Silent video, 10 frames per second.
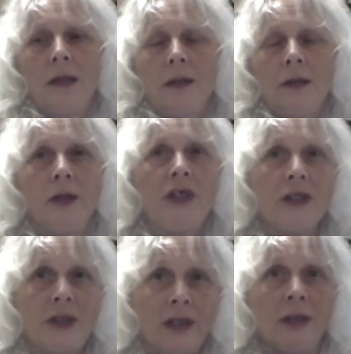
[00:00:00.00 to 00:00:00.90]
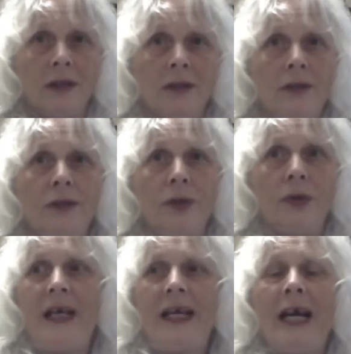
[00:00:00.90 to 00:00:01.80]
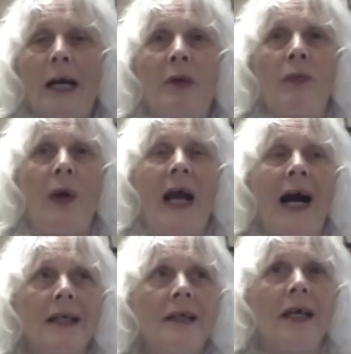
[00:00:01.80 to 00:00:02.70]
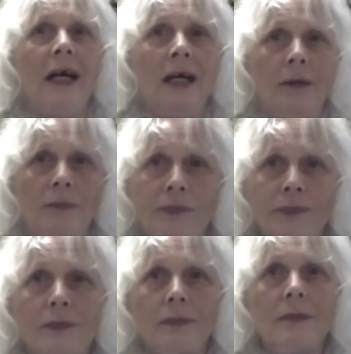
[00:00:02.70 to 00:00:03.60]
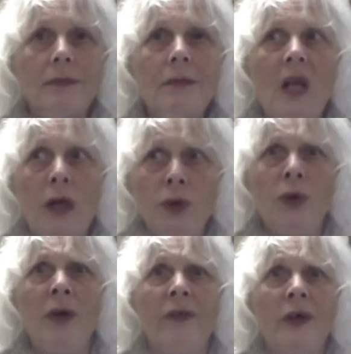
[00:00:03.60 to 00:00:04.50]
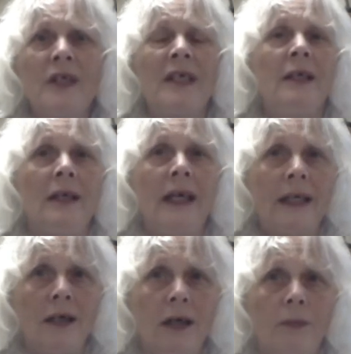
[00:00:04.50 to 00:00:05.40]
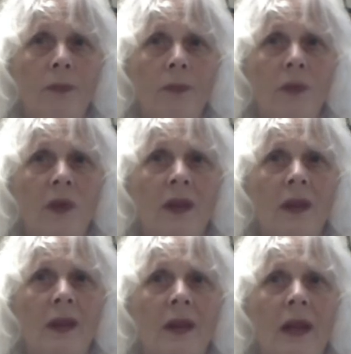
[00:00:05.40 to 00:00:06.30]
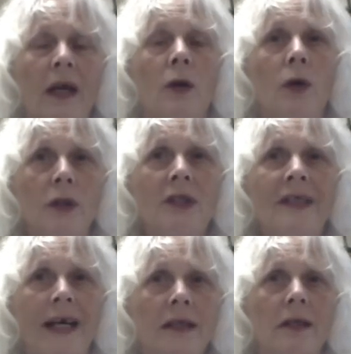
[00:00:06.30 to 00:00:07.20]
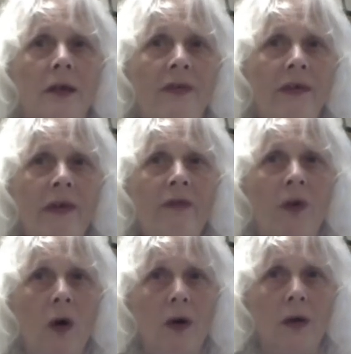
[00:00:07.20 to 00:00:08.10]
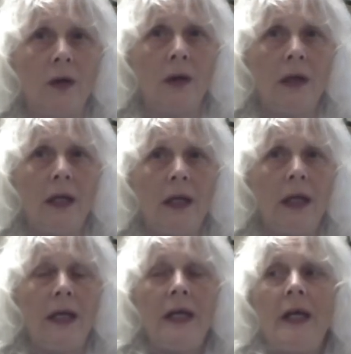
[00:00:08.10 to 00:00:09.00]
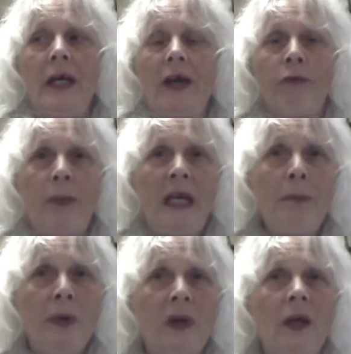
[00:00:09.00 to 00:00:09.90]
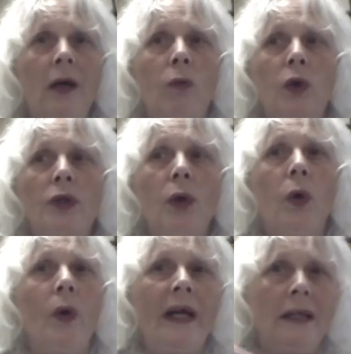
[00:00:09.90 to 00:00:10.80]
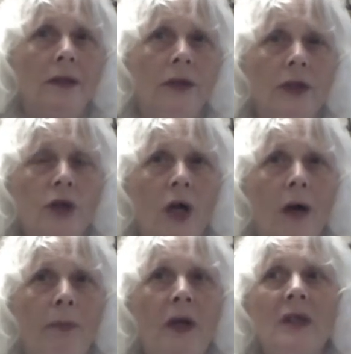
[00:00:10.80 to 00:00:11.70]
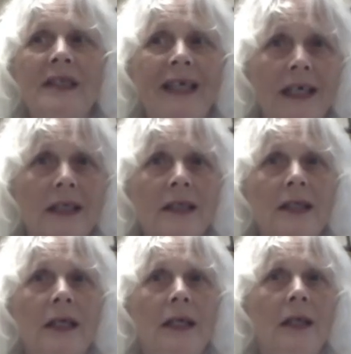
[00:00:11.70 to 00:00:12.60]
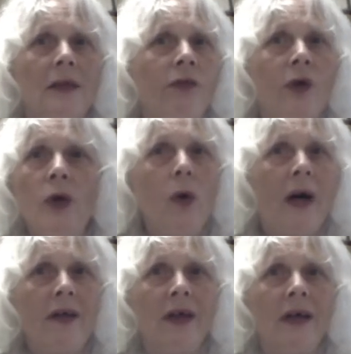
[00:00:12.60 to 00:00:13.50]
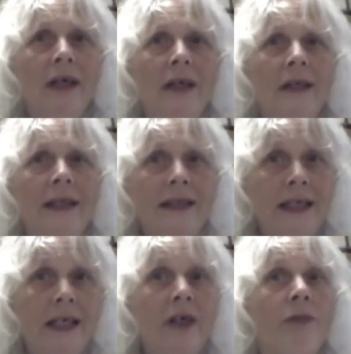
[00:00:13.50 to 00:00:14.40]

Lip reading: So just to recap, if we had a universal income, a good standard of living for all, if people would go into a job because that is for no other incentive,